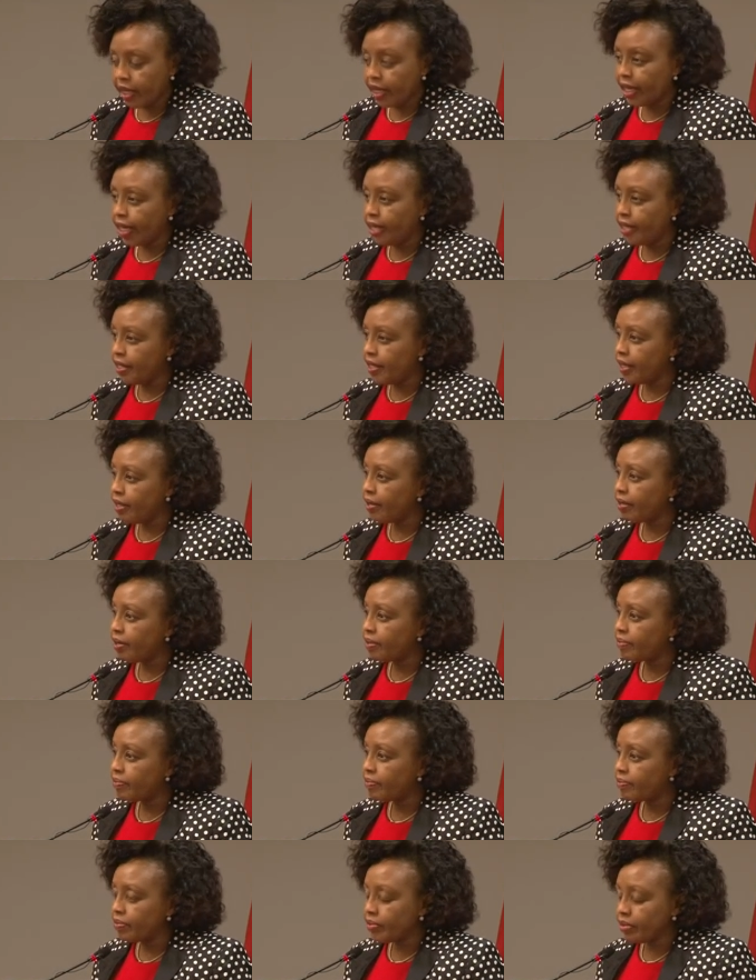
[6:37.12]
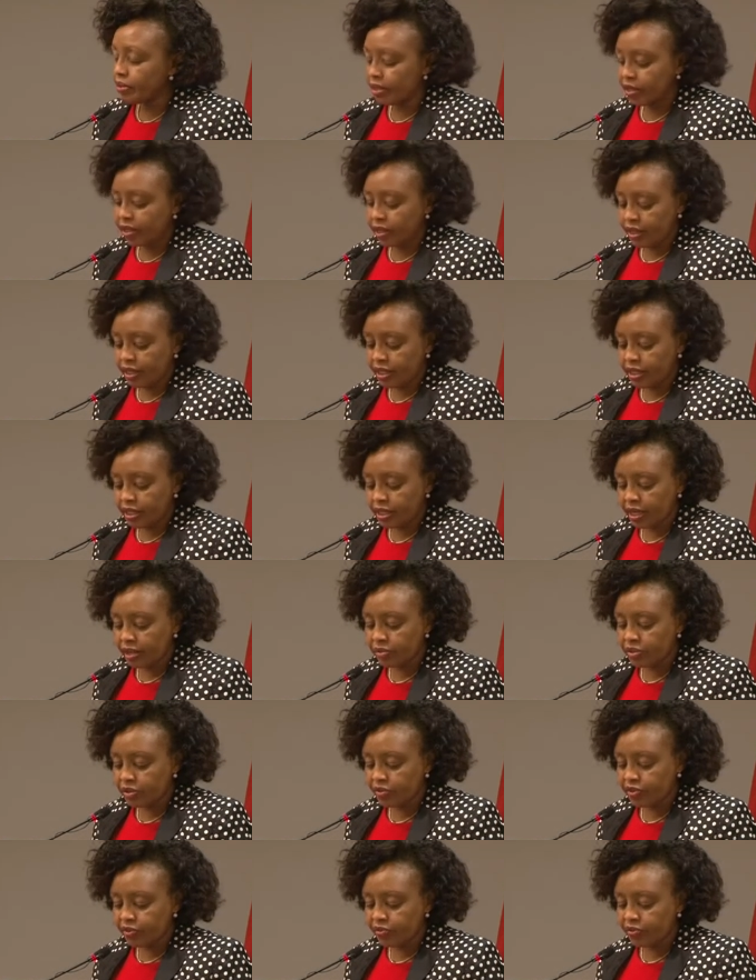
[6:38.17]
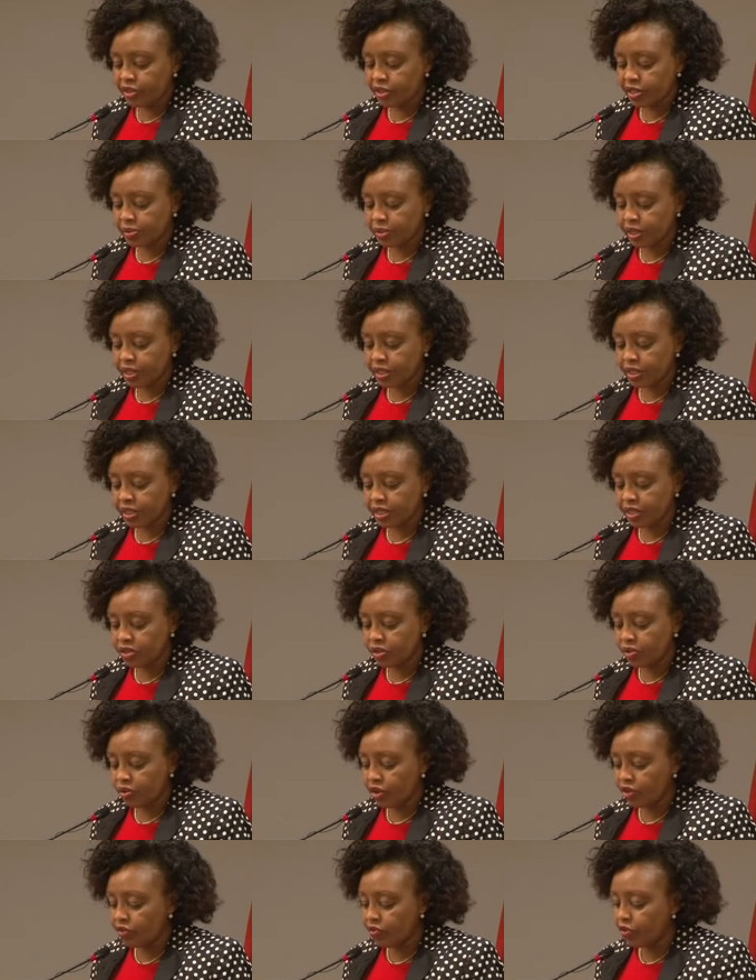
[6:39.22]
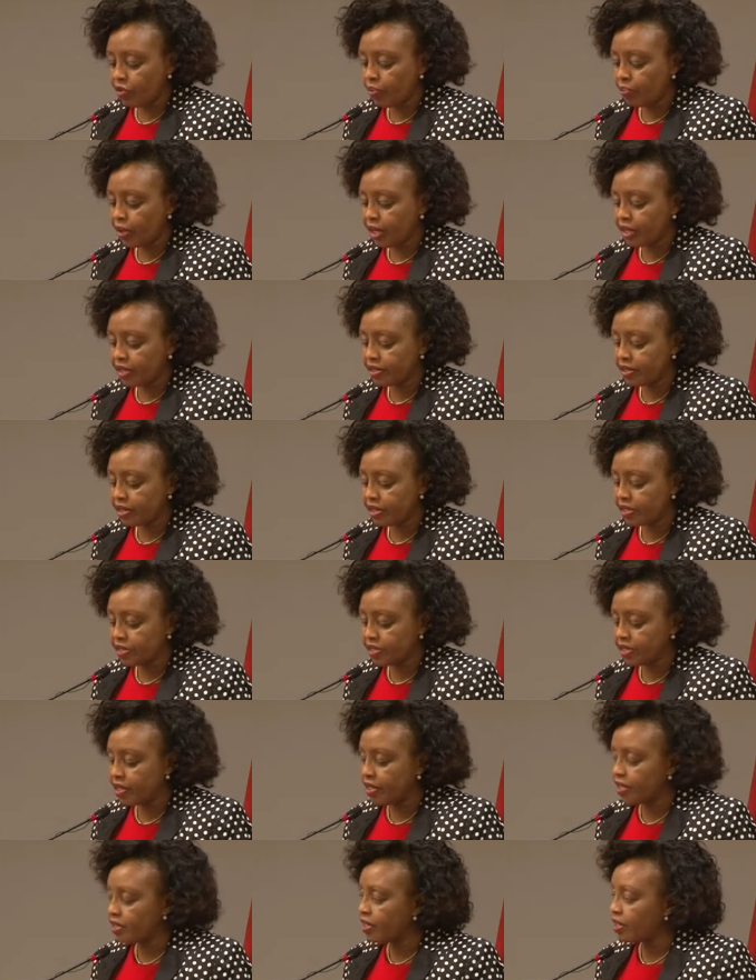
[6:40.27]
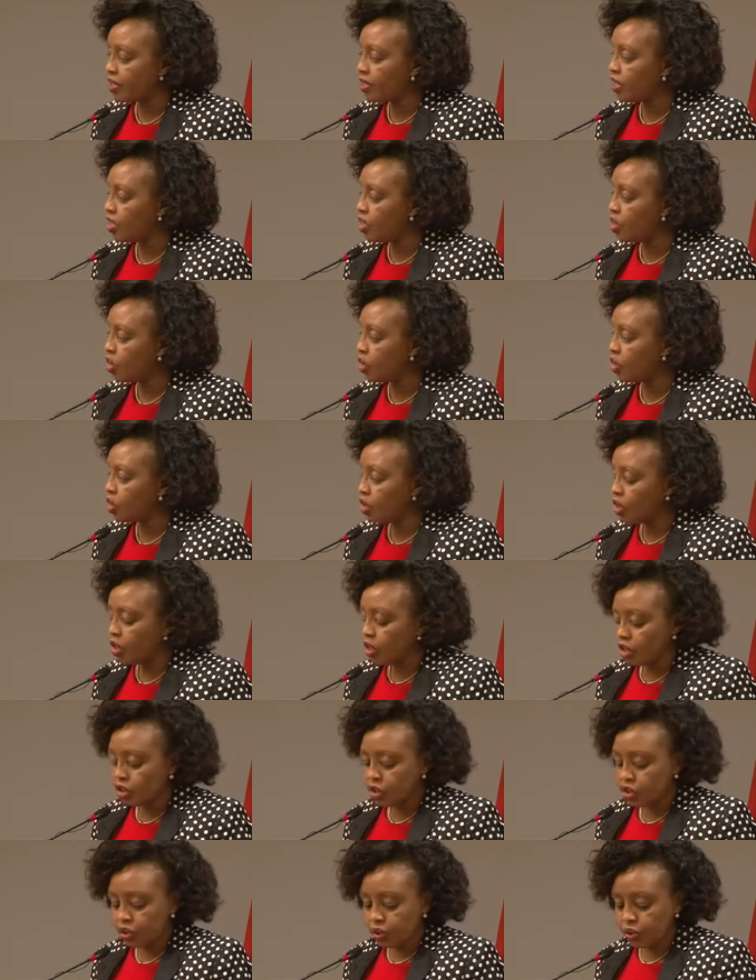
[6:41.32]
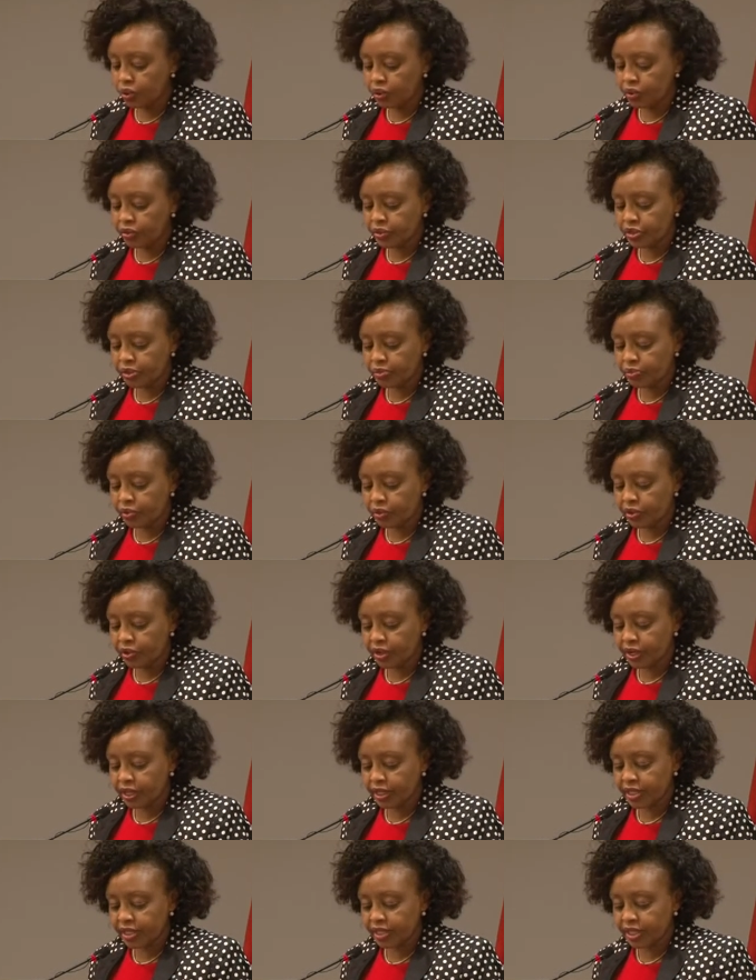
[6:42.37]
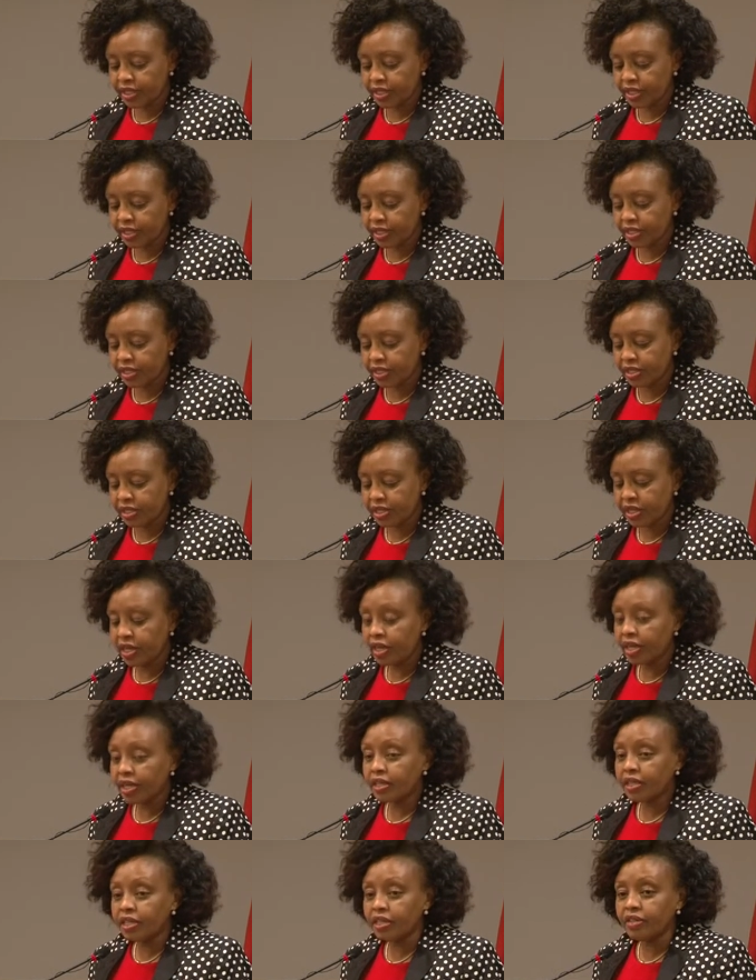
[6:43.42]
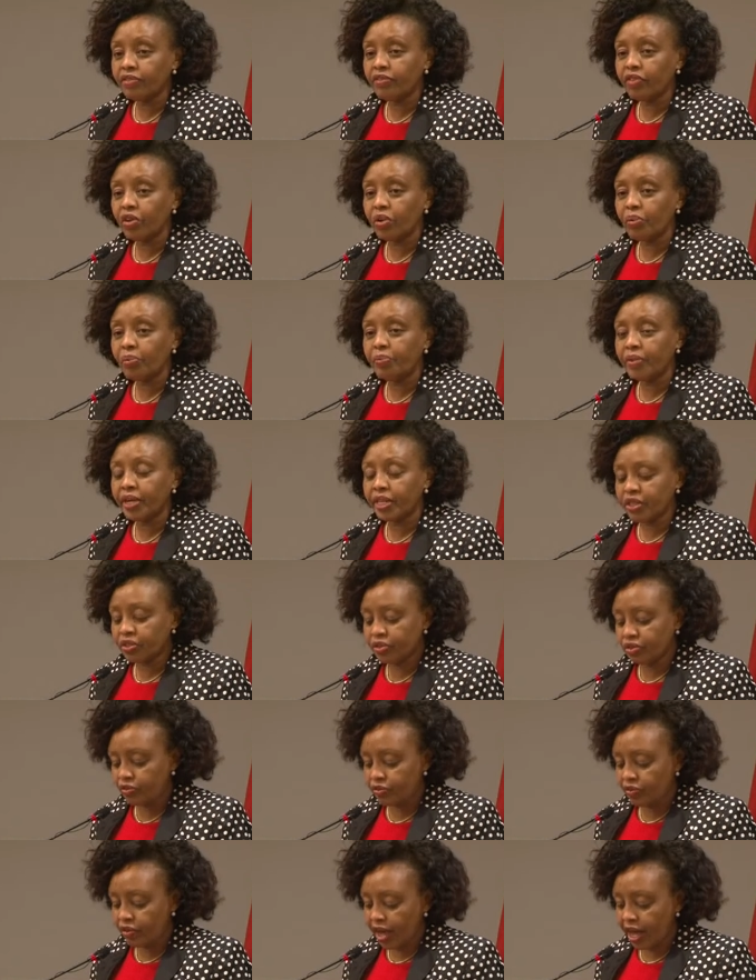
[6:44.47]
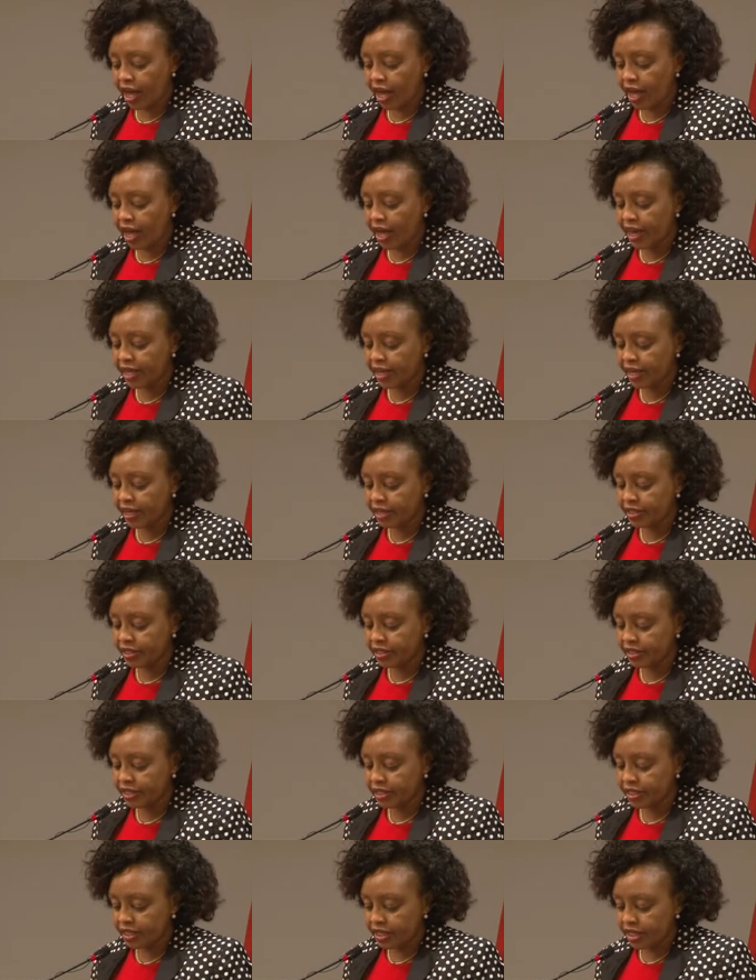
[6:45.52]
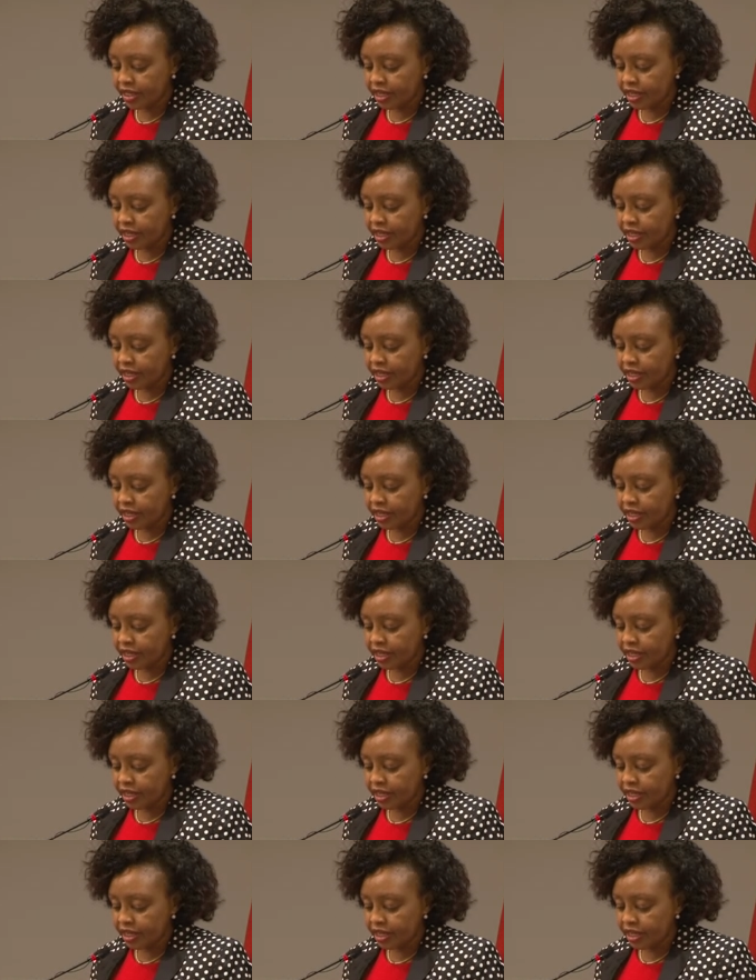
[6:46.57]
Kenya, in terms of investment, is looking for partners in the niche tourism products, such as the development of high-end